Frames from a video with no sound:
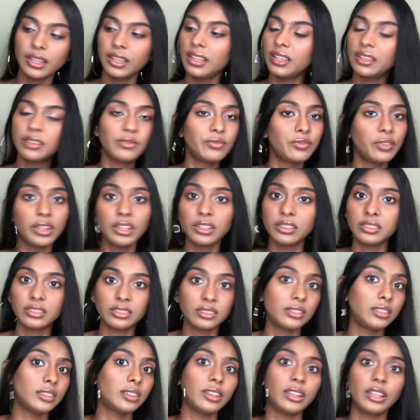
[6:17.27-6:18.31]
it feels
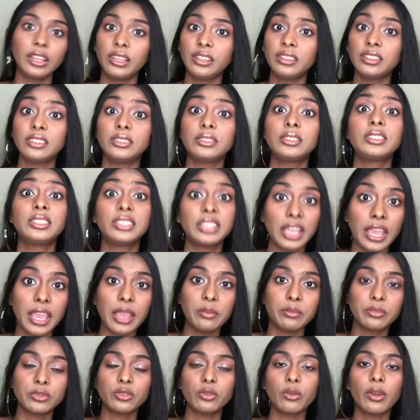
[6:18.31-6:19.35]
like the
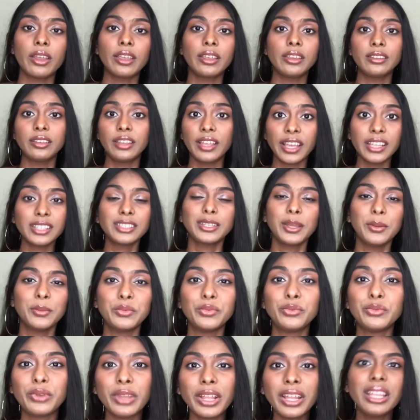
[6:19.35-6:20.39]
same. So I guess
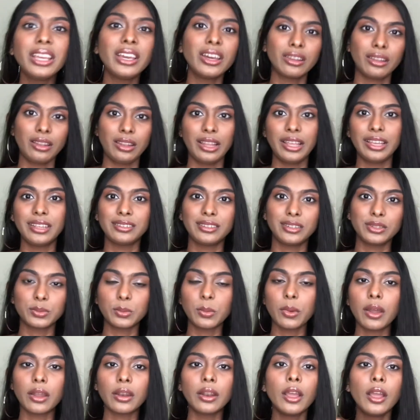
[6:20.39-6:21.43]
I'm really gonna like this
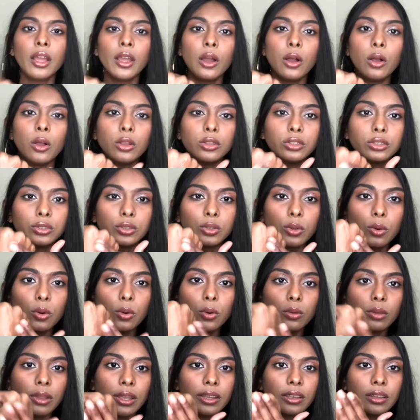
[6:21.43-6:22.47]
one. Also,
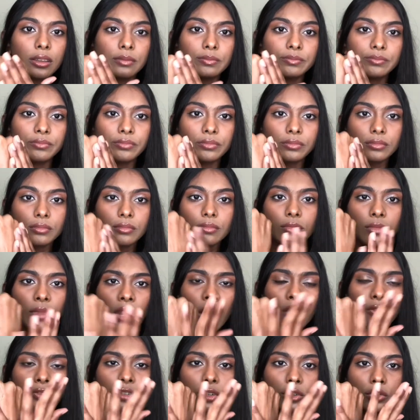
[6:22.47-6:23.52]
like,
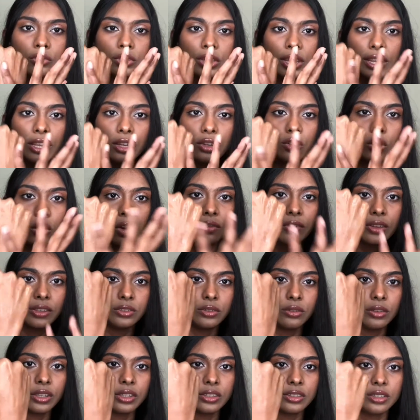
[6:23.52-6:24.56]
after you take it off, as
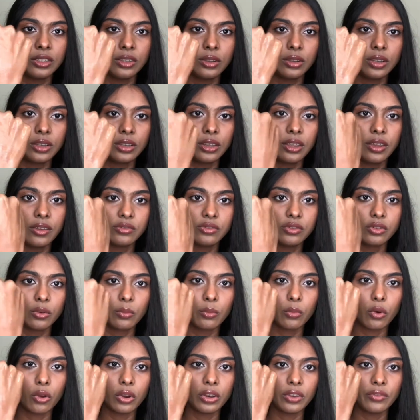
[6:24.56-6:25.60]
you can see, it gives your
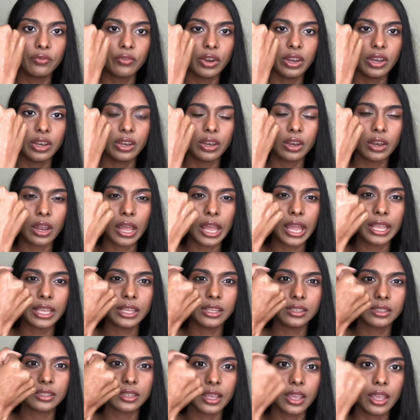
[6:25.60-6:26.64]
body a very
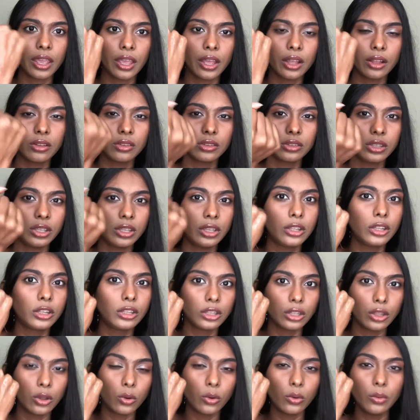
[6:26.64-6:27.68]
nice healthy
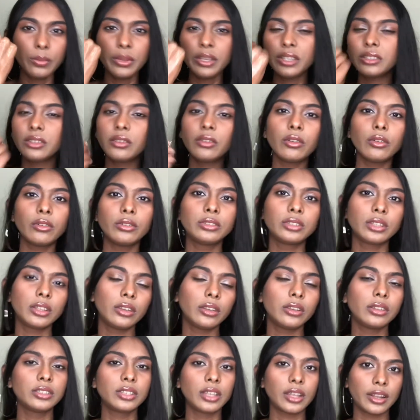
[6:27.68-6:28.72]
glow, because, you know,
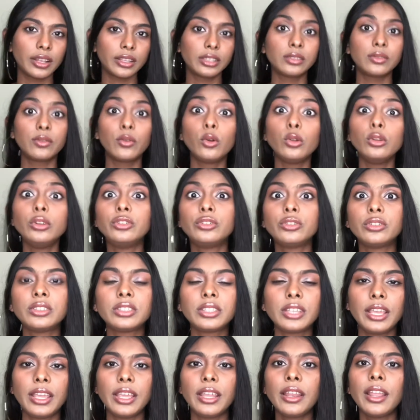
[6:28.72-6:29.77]
it's gonna exfoliate your
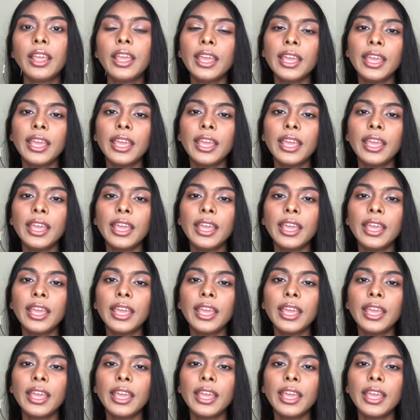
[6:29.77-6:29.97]
skin